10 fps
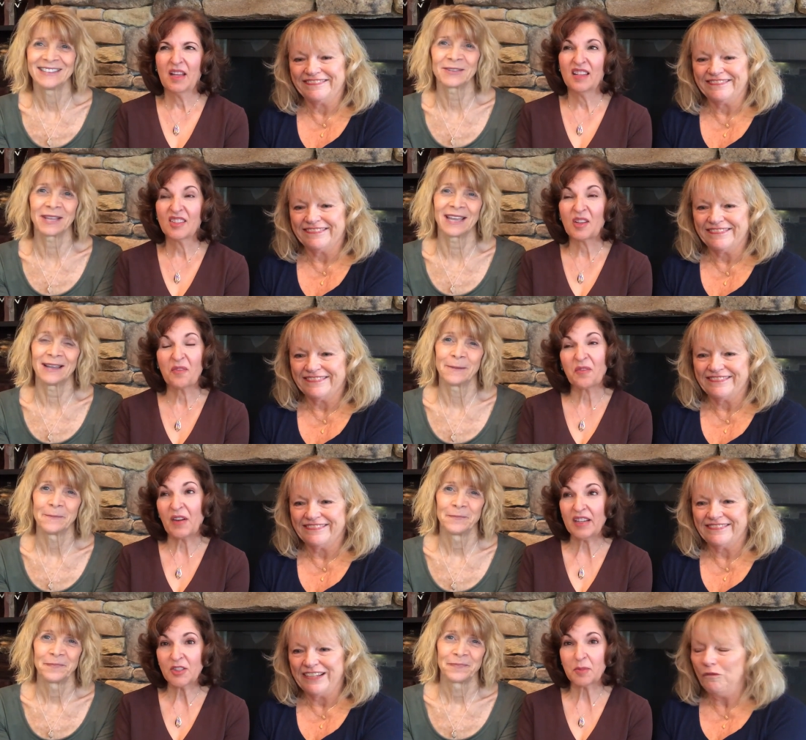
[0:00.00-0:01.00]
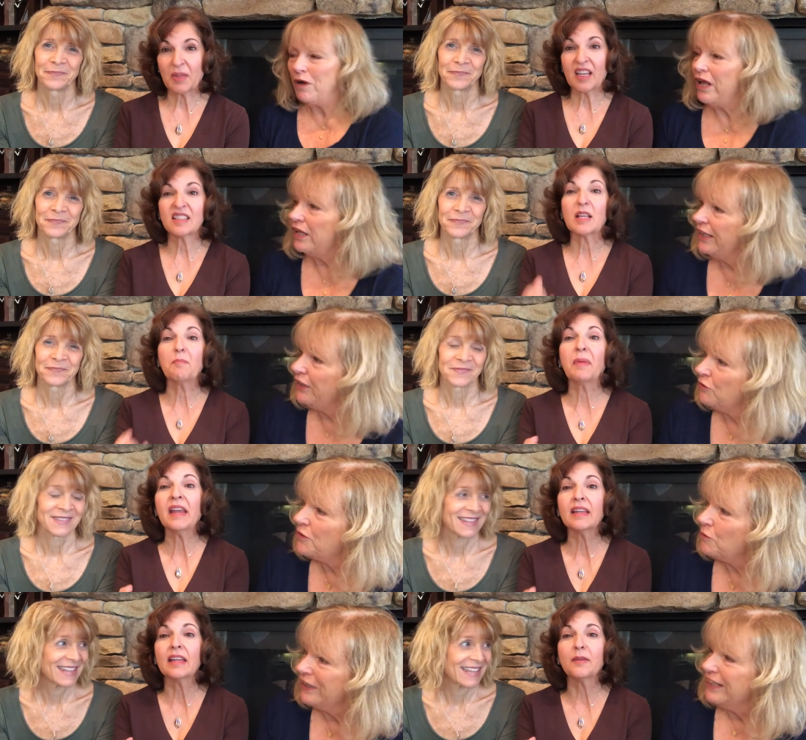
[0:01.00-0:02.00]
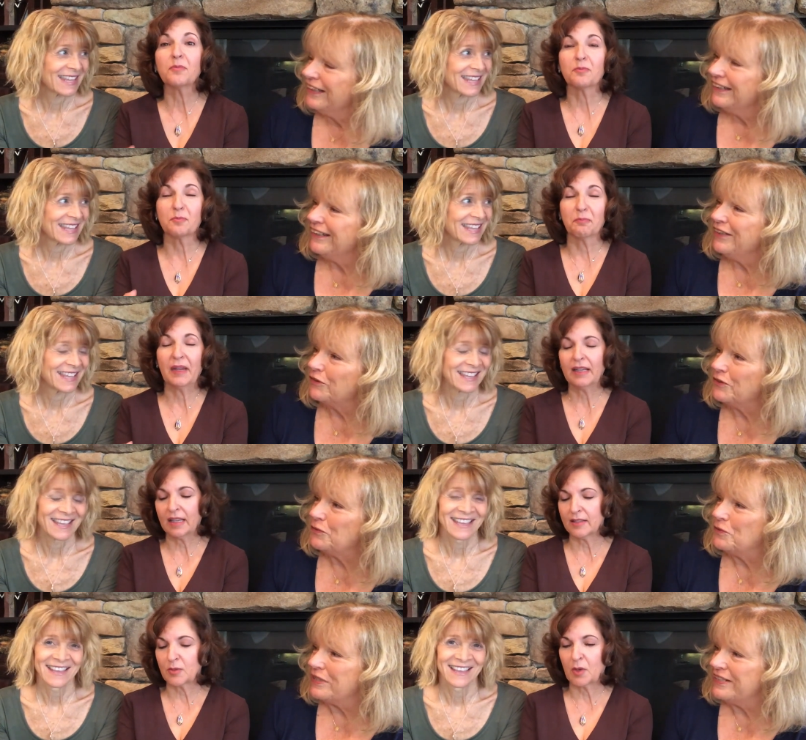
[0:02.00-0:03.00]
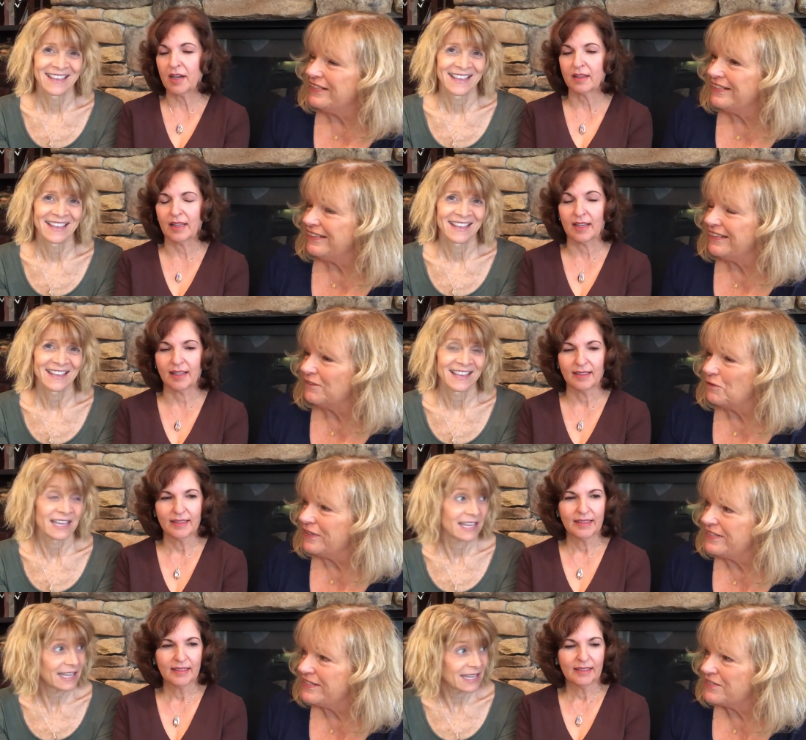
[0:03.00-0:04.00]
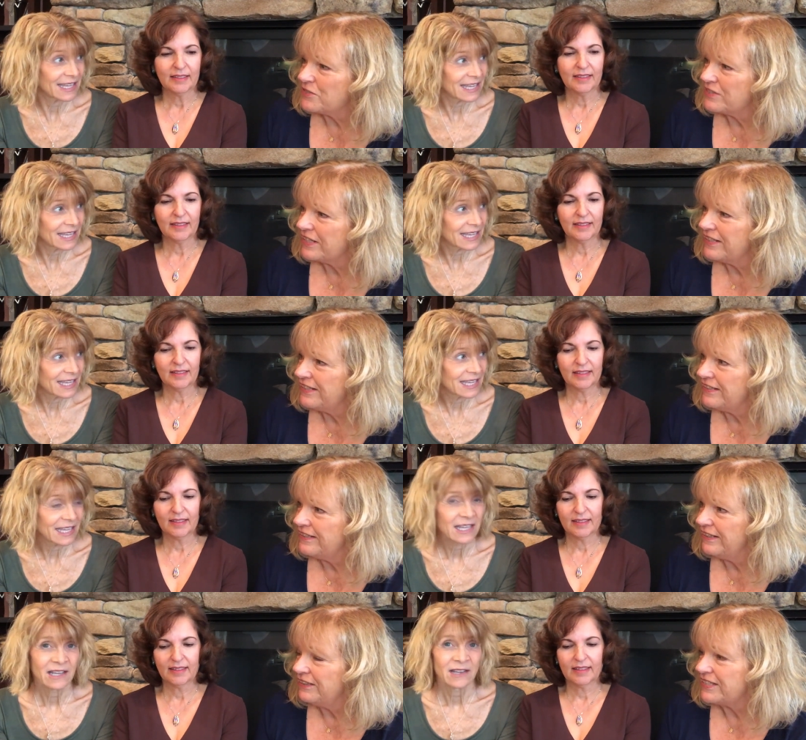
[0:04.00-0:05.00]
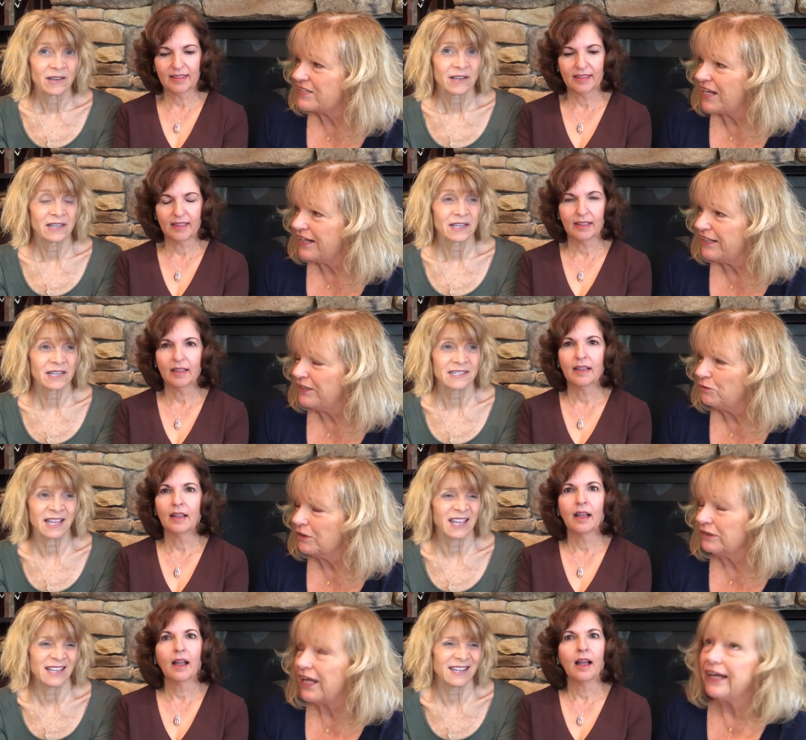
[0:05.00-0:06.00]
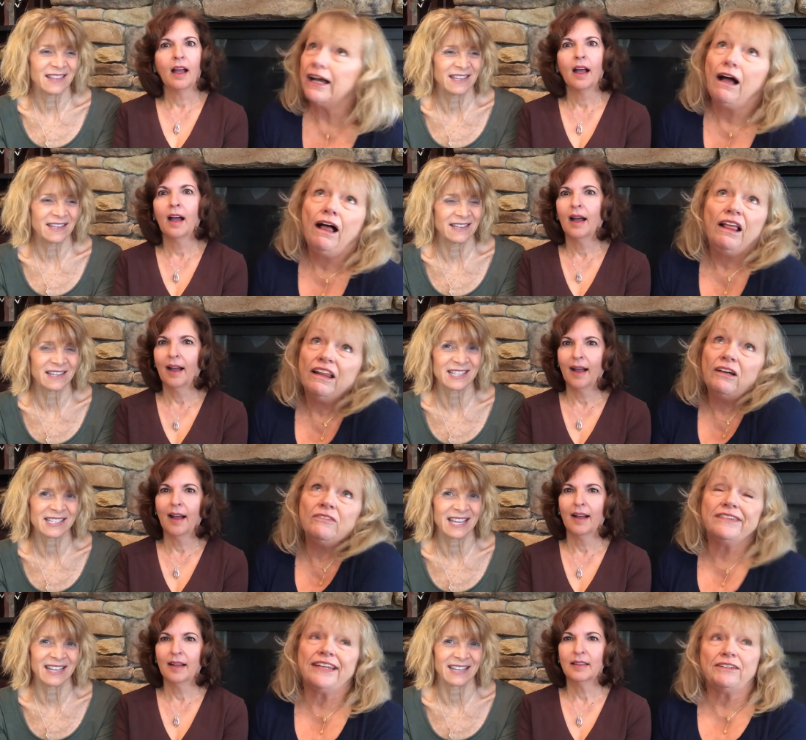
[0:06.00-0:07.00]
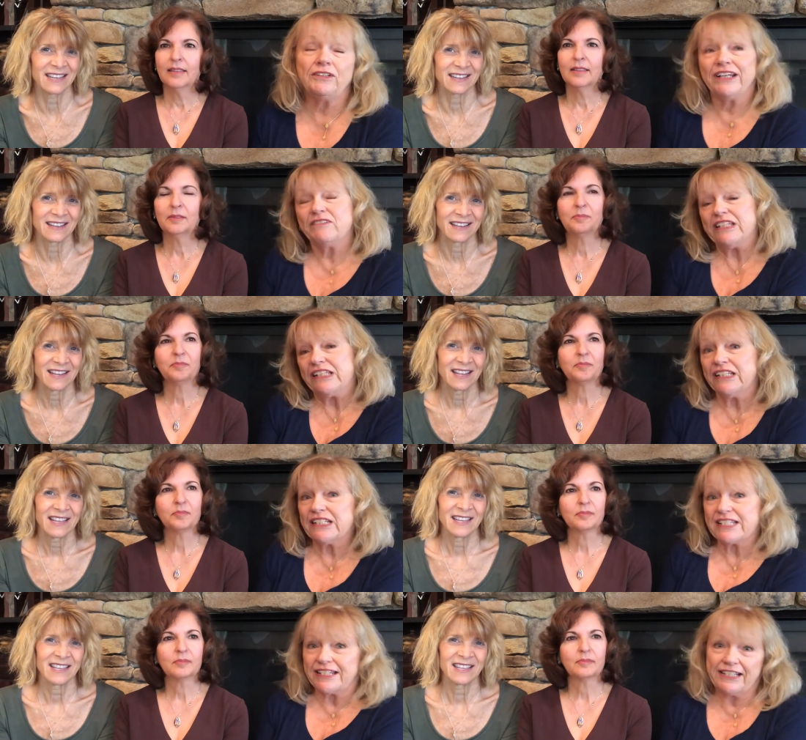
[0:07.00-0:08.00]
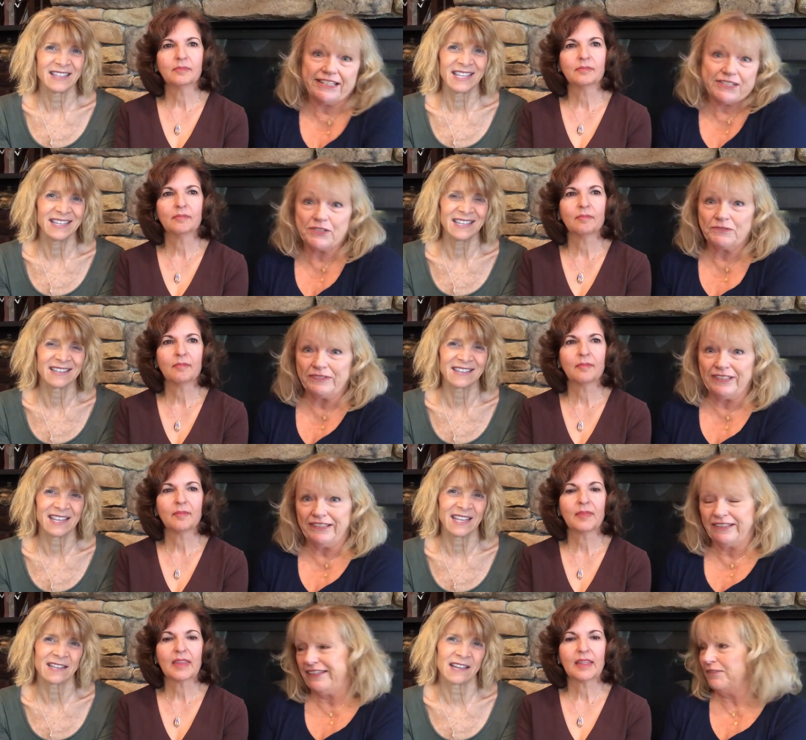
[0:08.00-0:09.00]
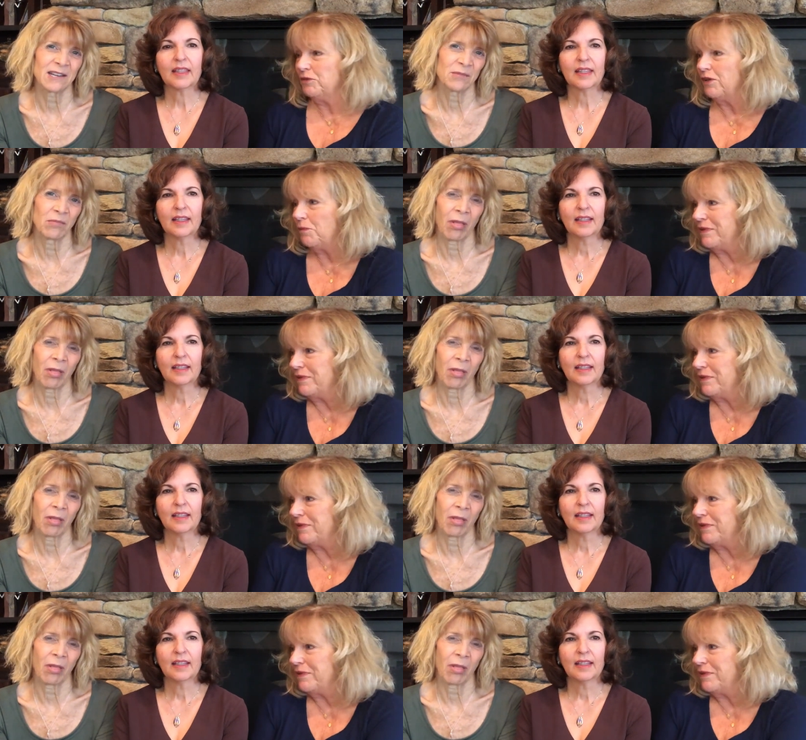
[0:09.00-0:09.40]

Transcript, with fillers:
Speaker 1: So it's yeah, friendship. Well, thing. it's a you're pinky. The, you're pinky the one
Speaker 2: that wanted dessert, and then it's like you were they had like, nothing exciting. Oh, they don't have anything exciting. They so. didn't. They and then we're all